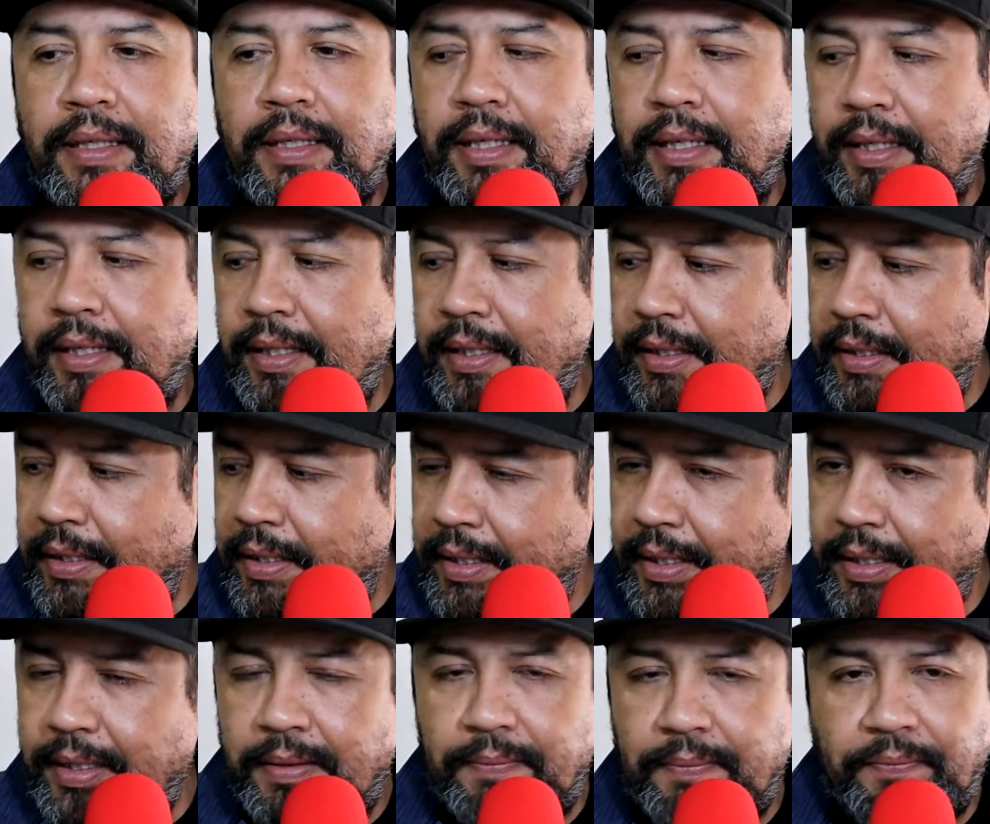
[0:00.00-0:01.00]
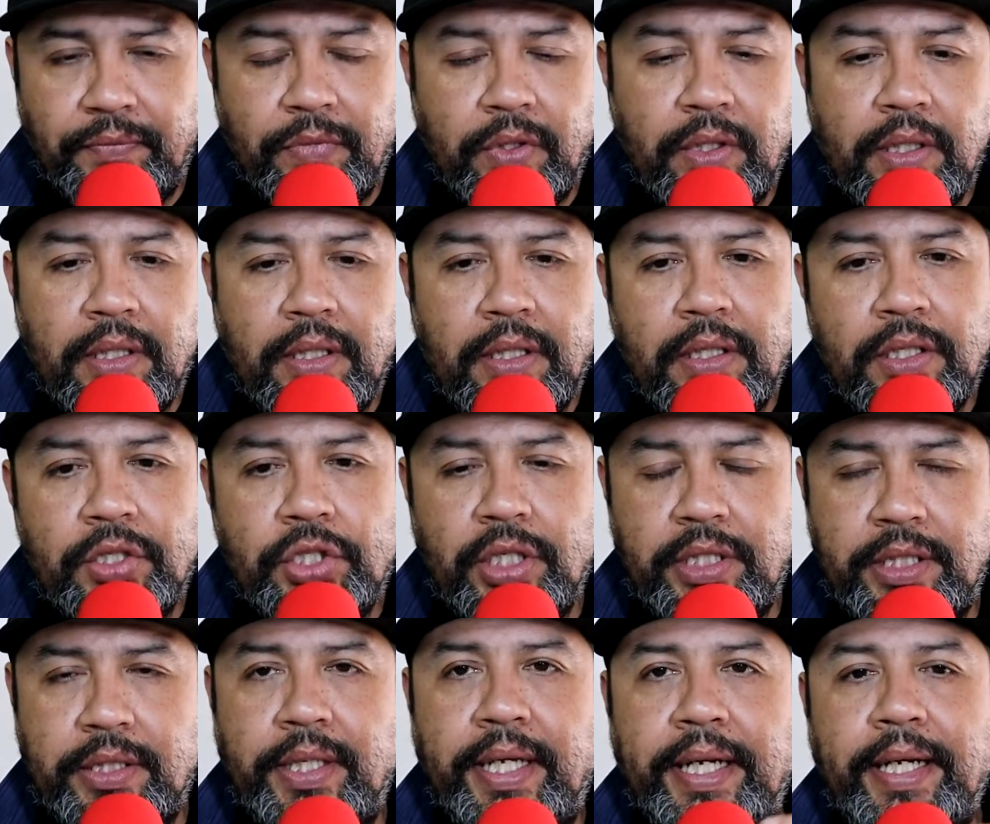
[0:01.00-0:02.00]
And
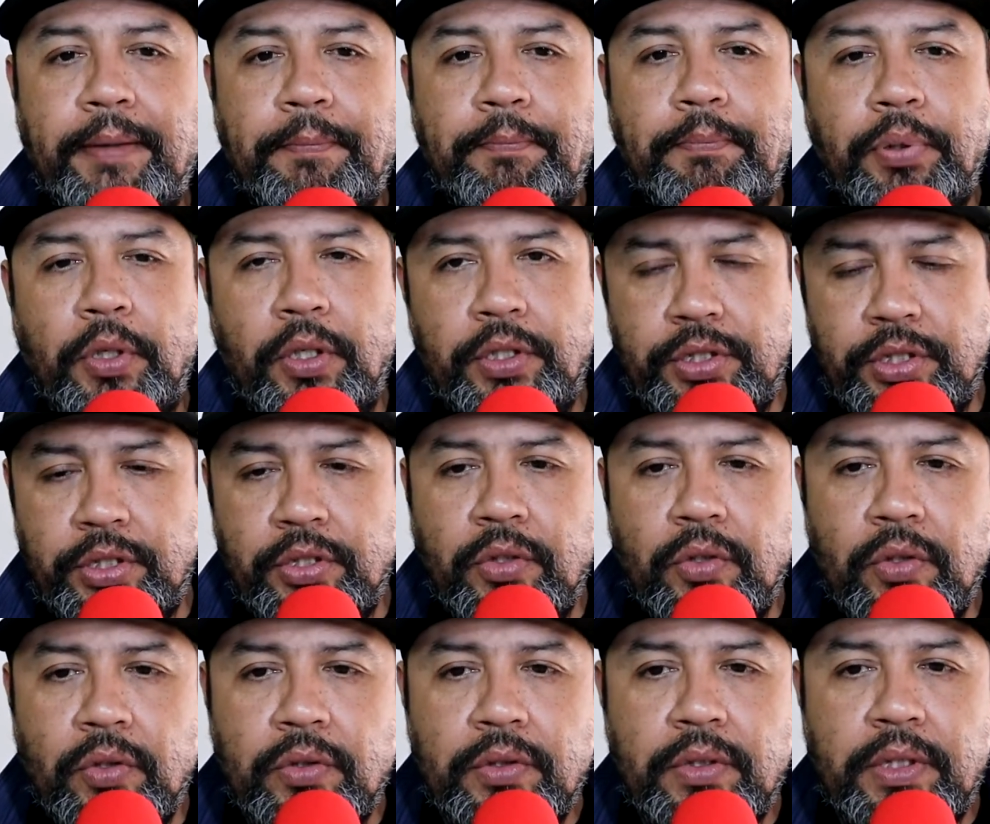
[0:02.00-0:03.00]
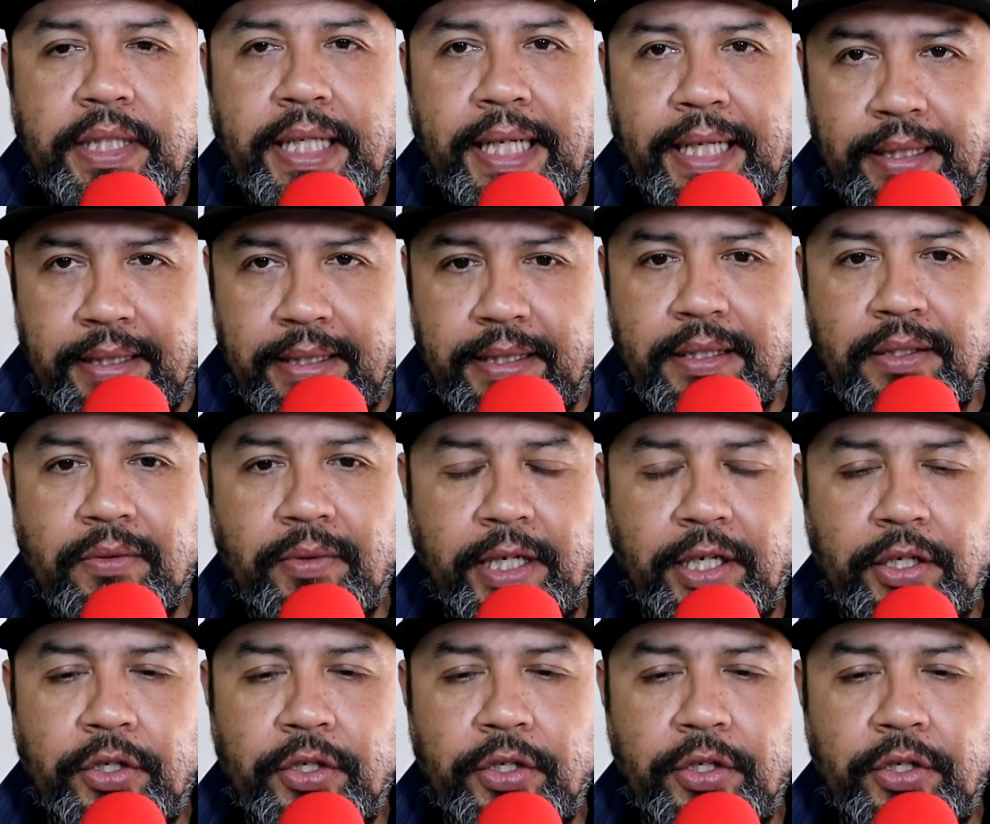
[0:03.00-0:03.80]
just like personal debt, right?